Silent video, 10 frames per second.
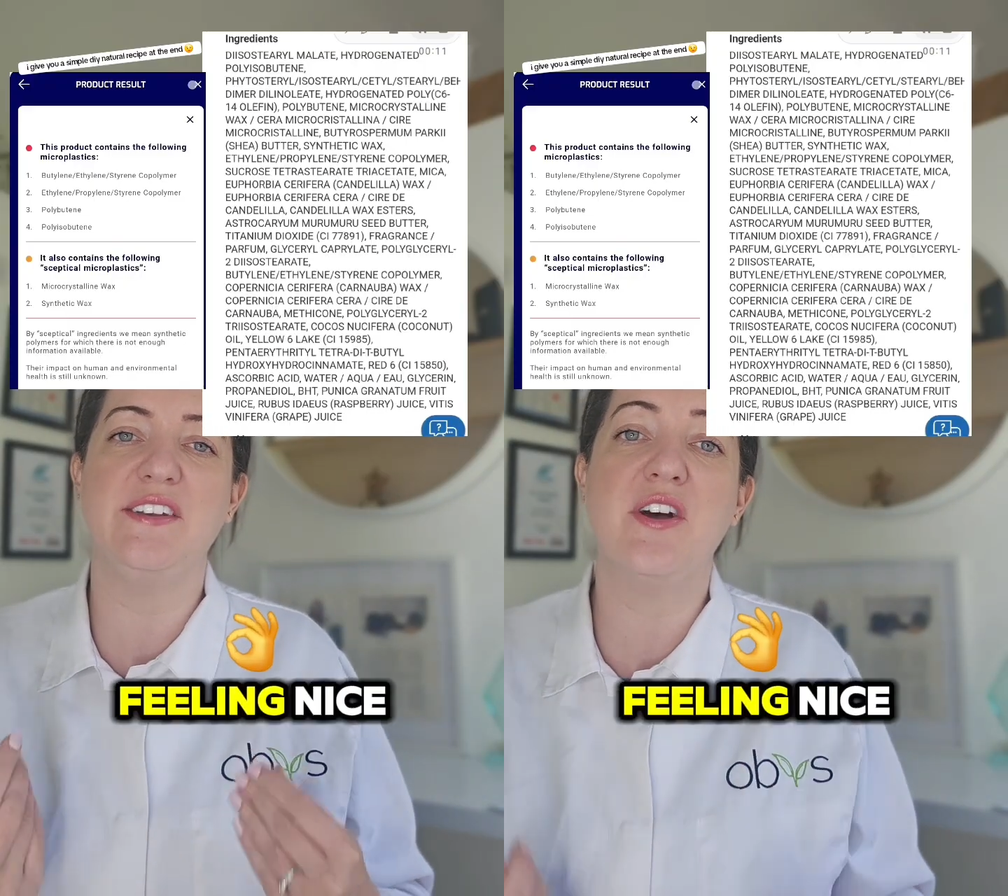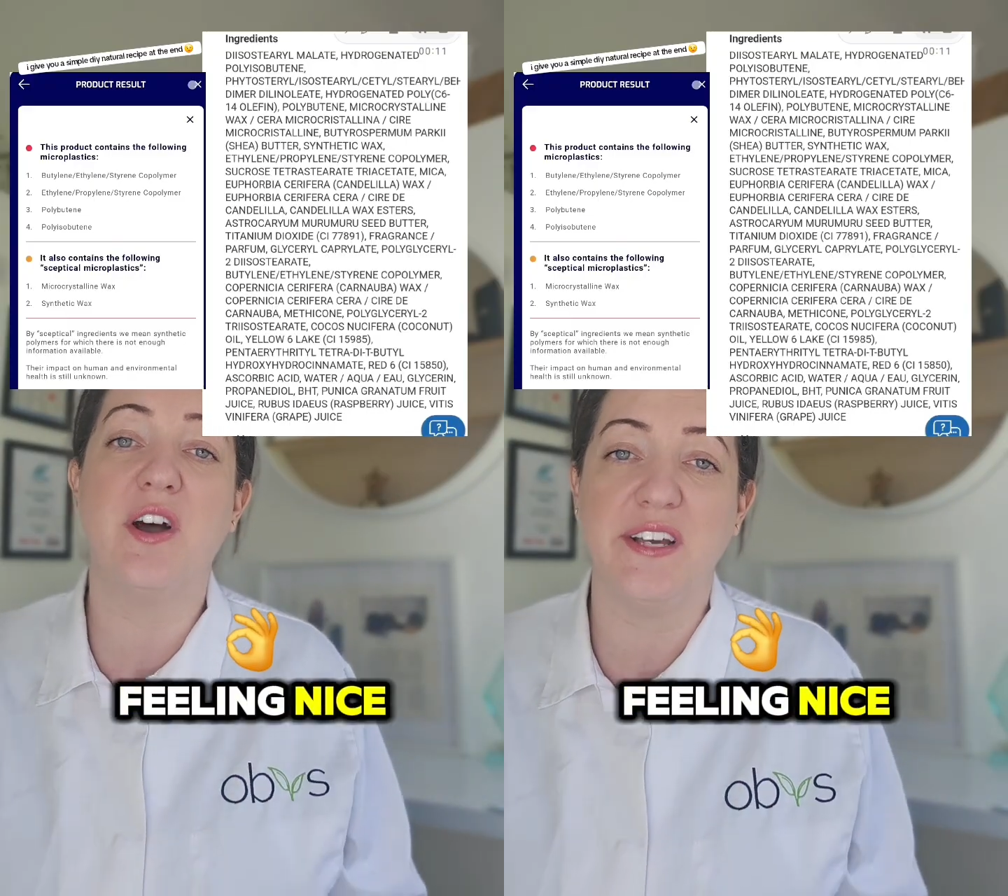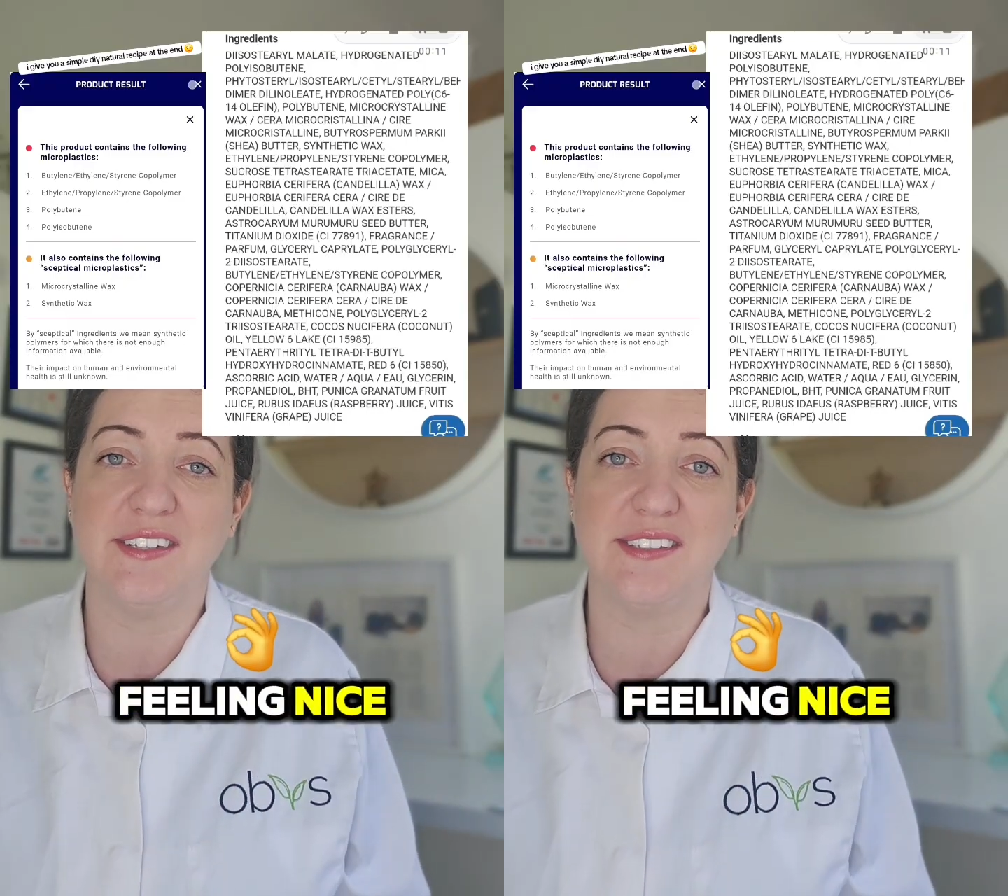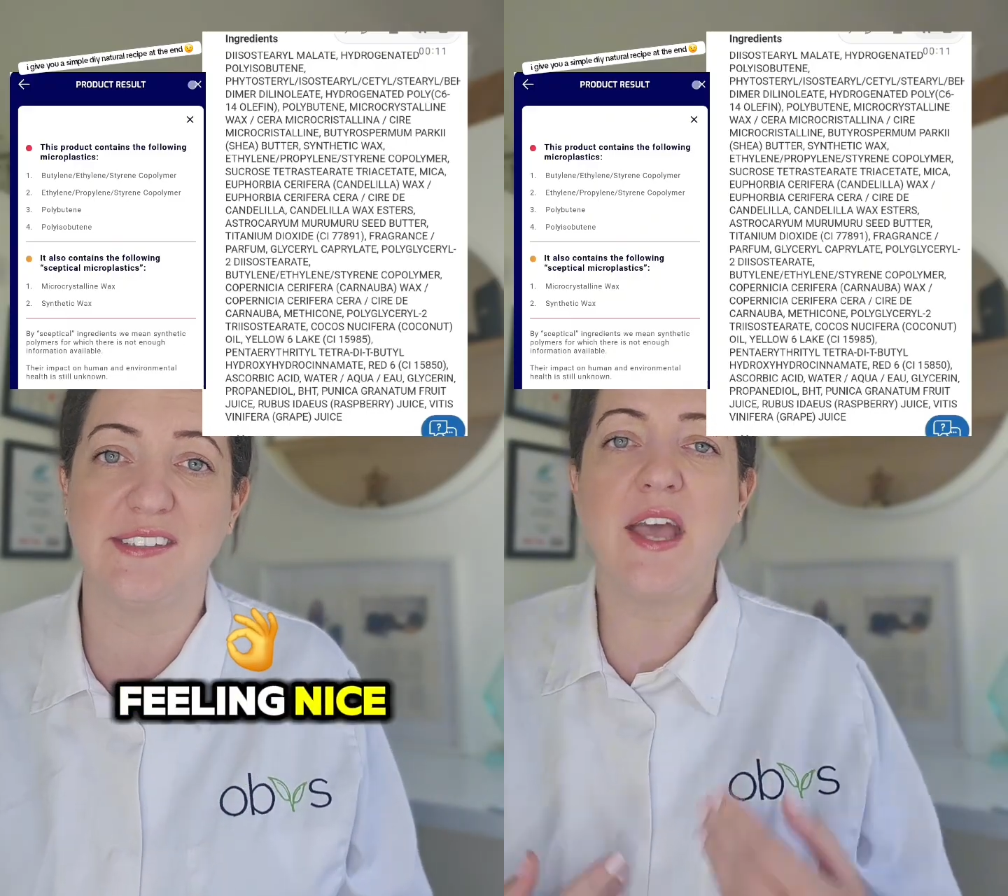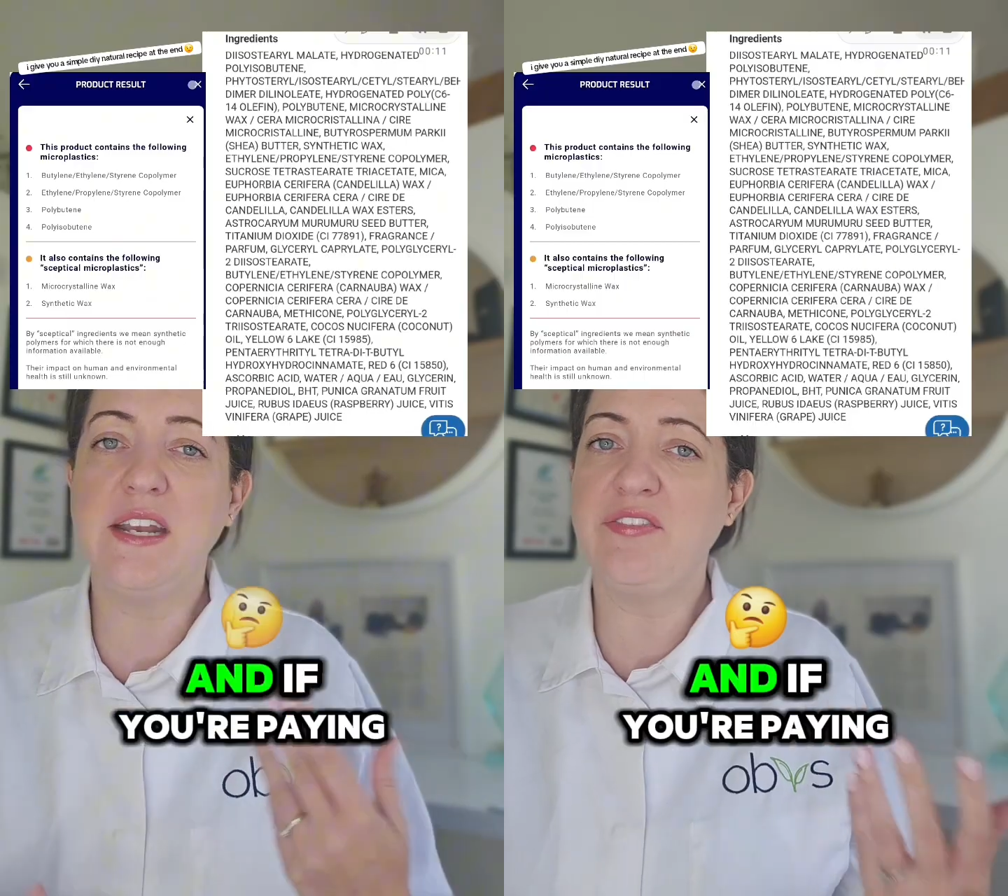
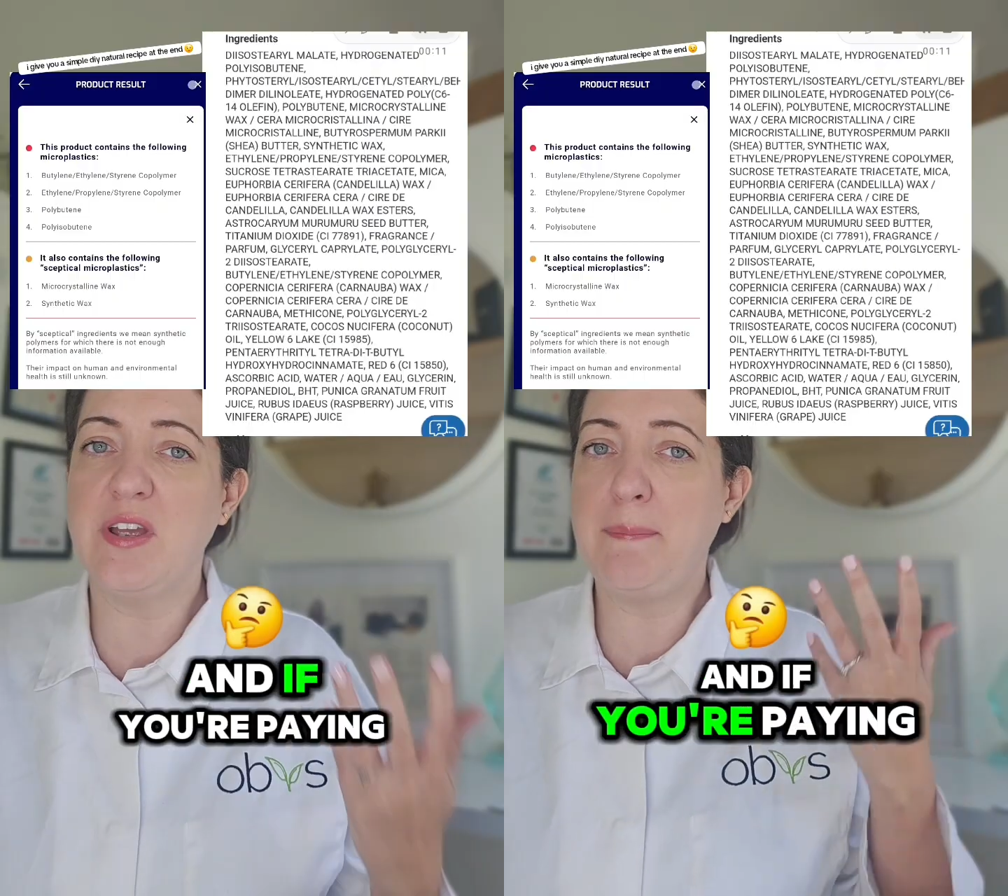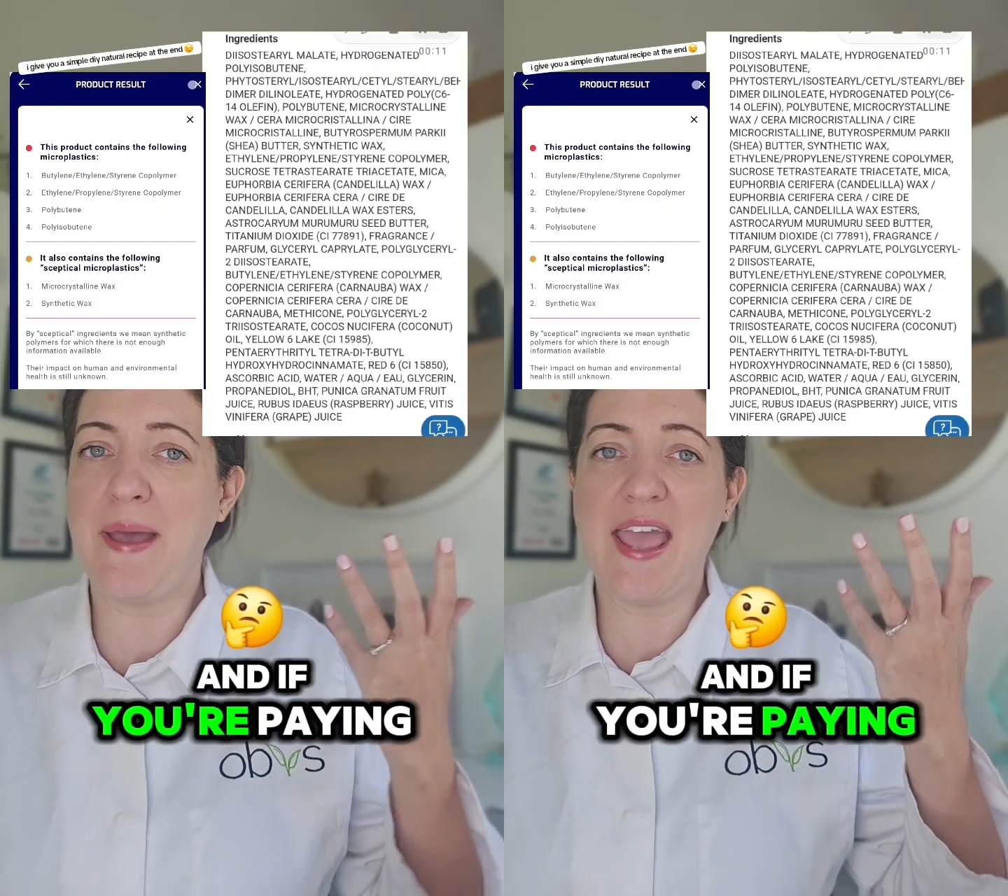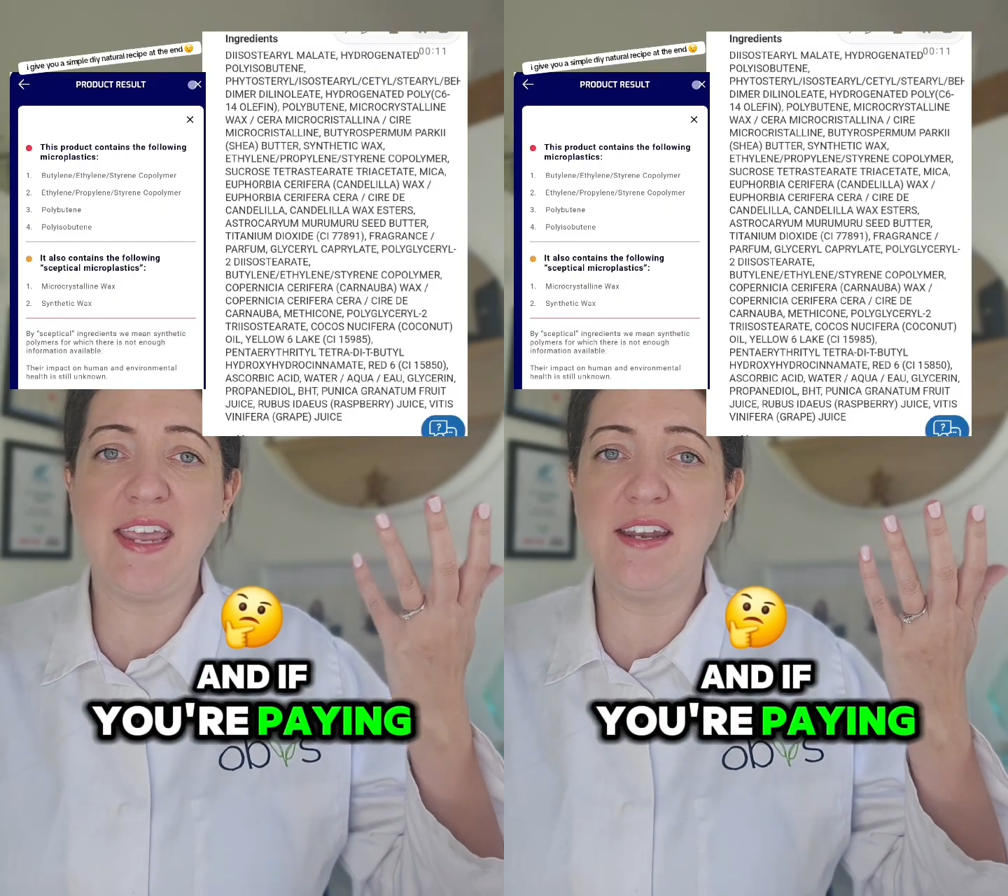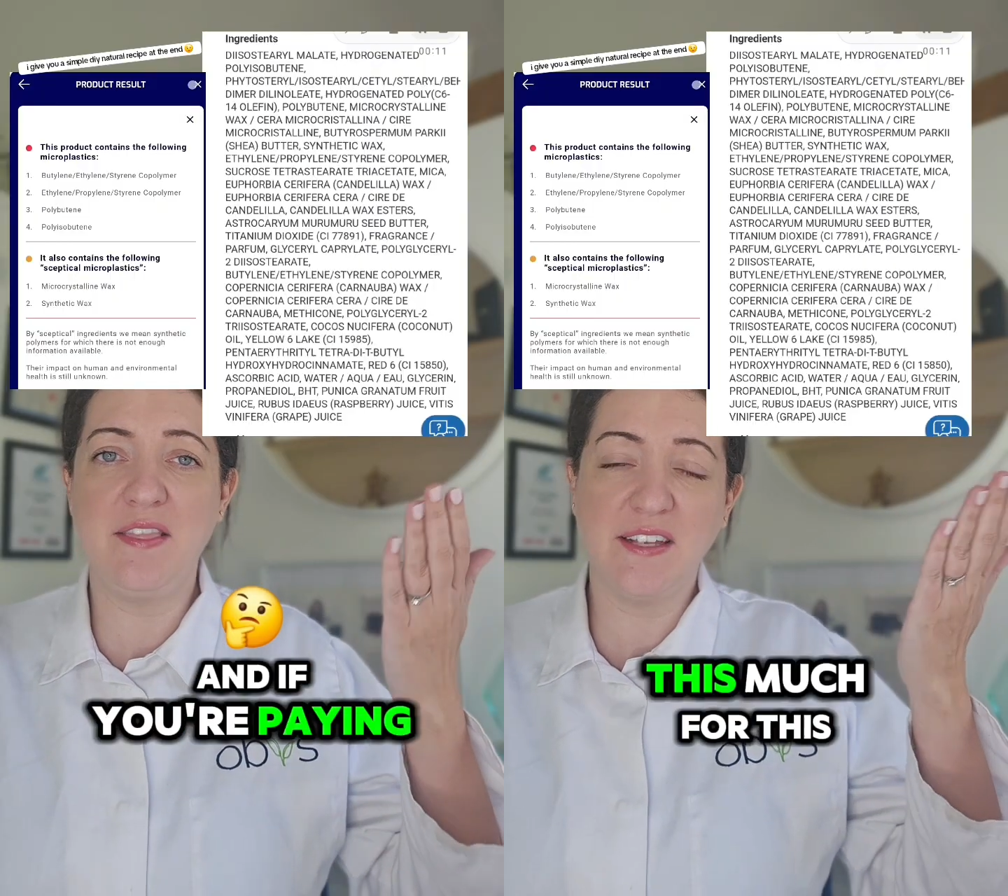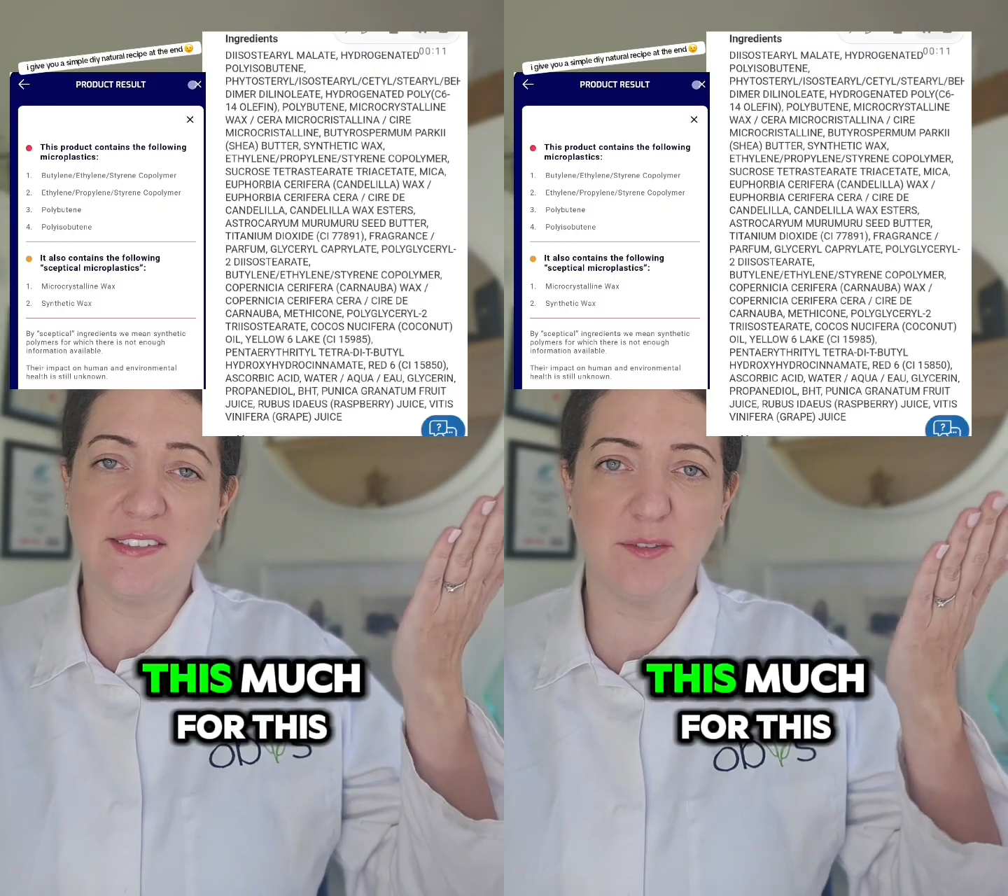nice. And if you're paying
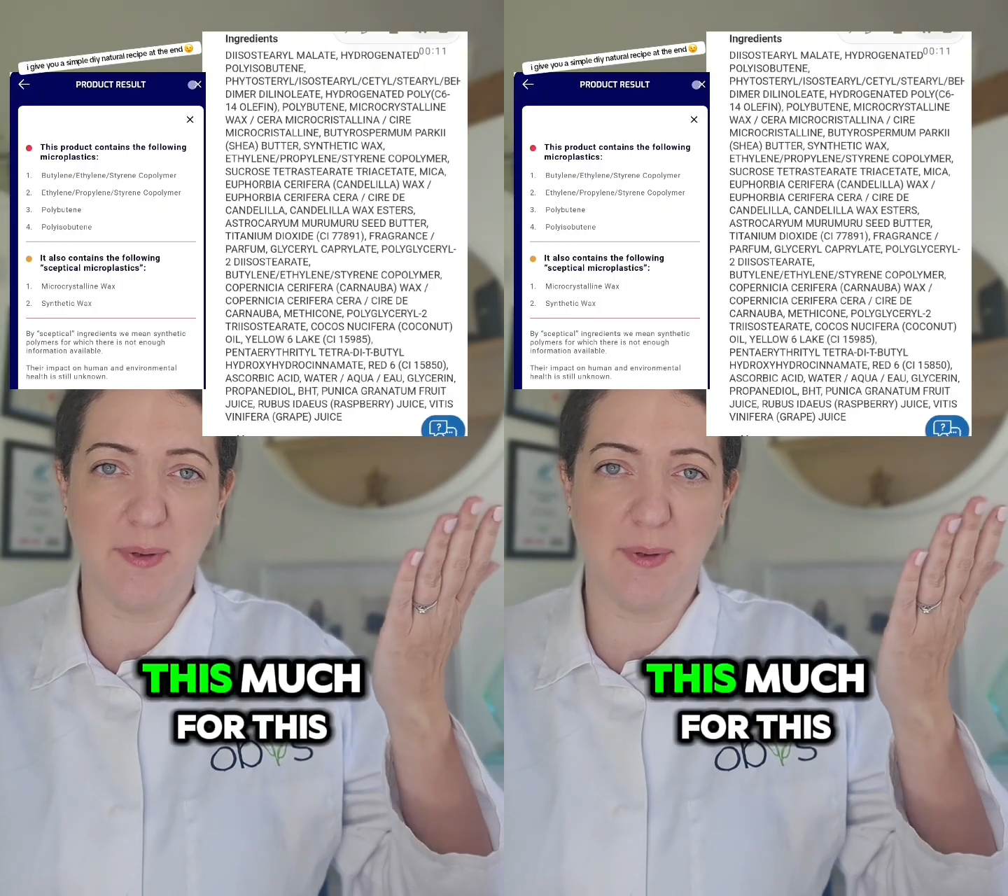this